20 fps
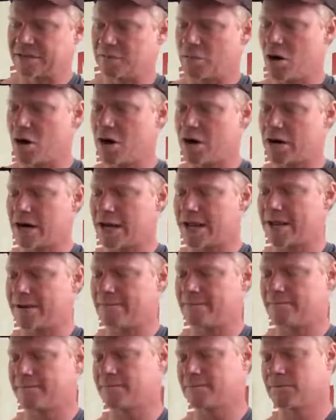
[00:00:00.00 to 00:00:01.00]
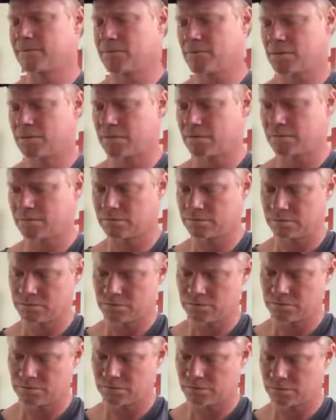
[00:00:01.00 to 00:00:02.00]
tomorrow night,
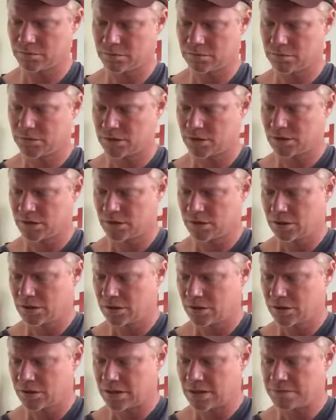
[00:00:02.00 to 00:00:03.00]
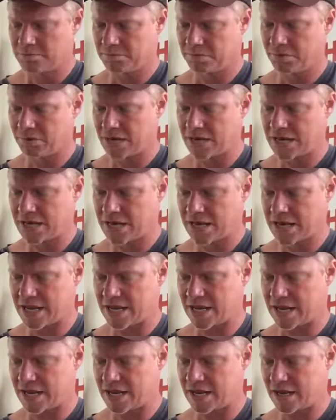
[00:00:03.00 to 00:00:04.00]
I'm playing
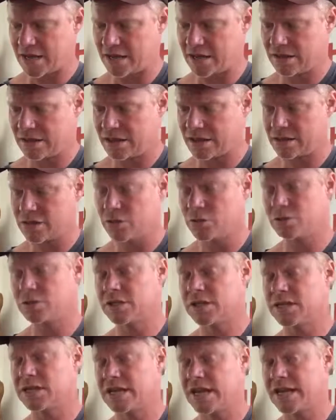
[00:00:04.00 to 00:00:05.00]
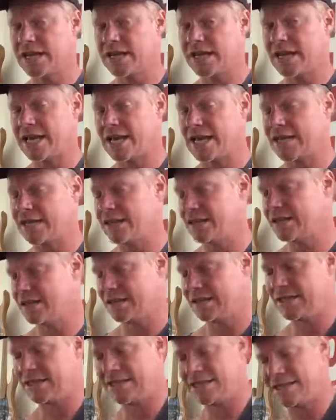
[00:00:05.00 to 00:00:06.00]
a uh, the acoustic night at
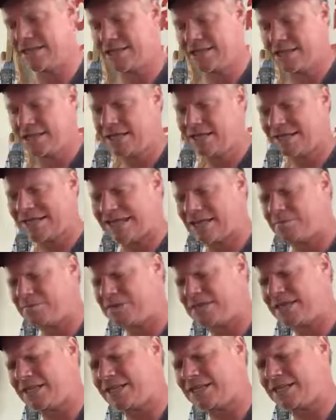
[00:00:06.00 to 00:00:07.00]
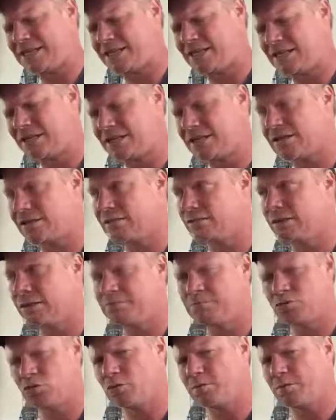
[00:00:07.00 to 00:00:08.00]
Atlantic Beach, uh,
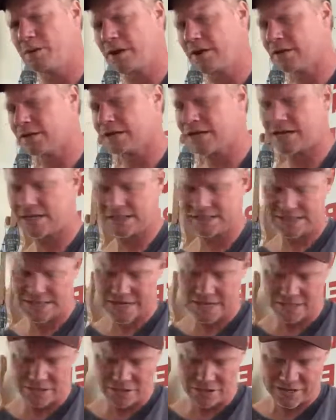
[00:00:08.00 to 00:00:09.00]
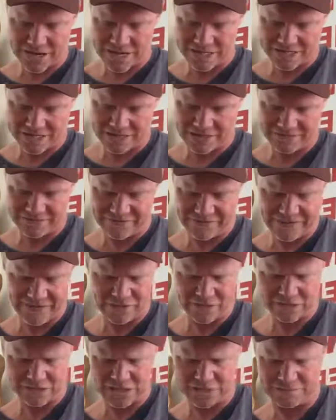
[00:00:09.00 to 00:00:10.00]
what, Bull Park, outside in the grassy
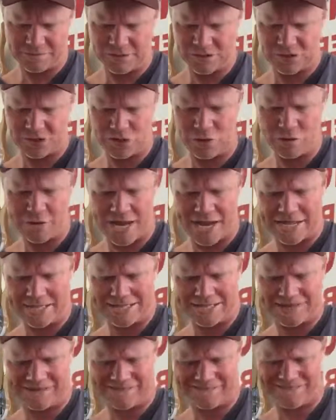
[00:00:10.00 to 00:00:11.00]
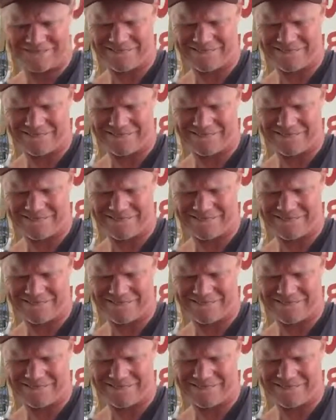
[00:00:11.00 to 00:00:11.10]
field. It's going to be so nice.